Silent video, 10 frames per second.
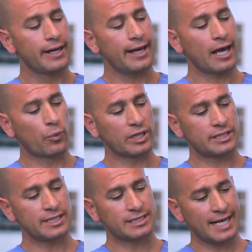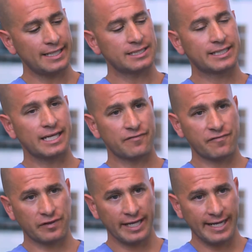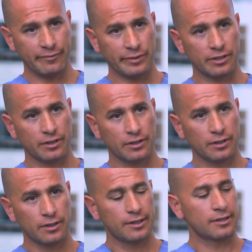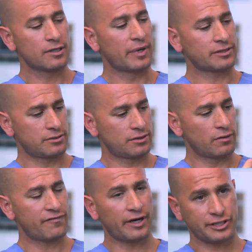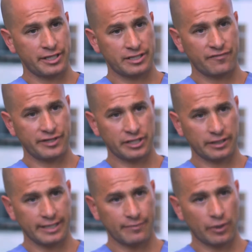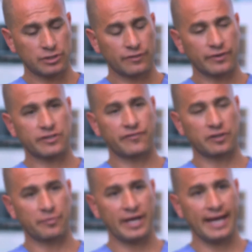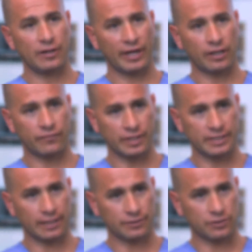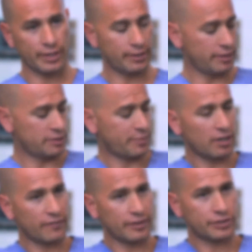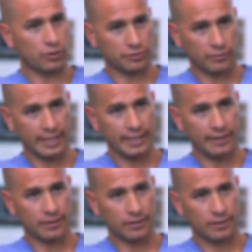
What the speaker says: And once these tendons get inflamed, the muscles don't function as efficiently, and most of us feel pain right over the deltoid, or this part of our shoulder right here.